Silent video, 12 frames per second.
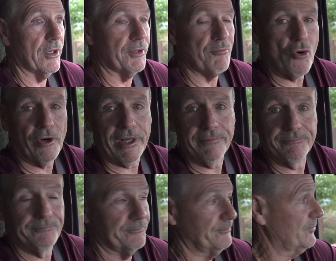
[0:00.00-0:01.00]
Good morning.
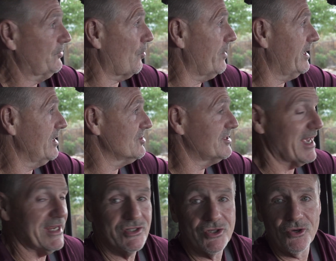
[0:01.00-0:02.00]
So it is
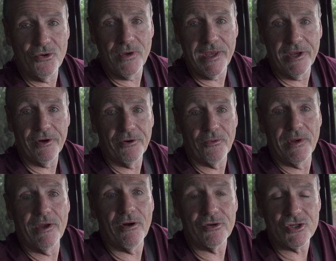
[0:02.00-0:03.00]
day 2 here.
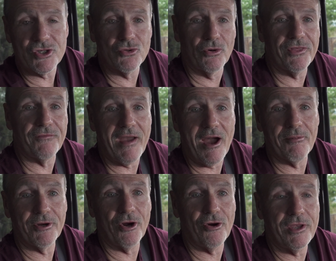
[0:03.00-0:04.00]
We are just north of
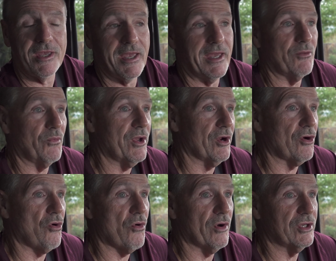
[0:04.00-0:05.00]
Albuquerque, and we are
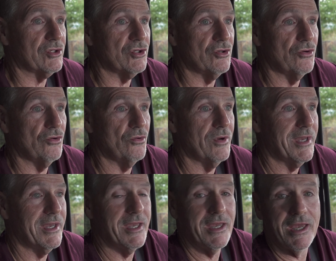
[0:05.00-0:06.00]
going to
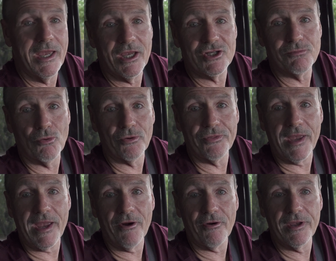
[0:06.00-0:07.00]
explore the
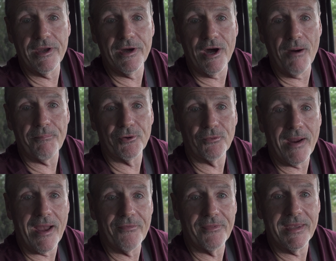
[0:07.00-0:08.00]
area up and
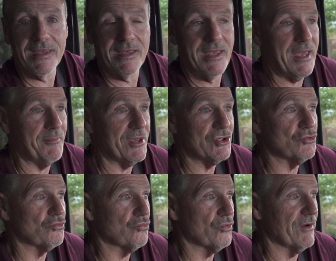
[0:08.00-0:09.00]
around the Jemez
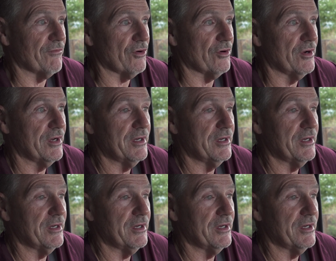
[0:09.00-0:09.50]
River.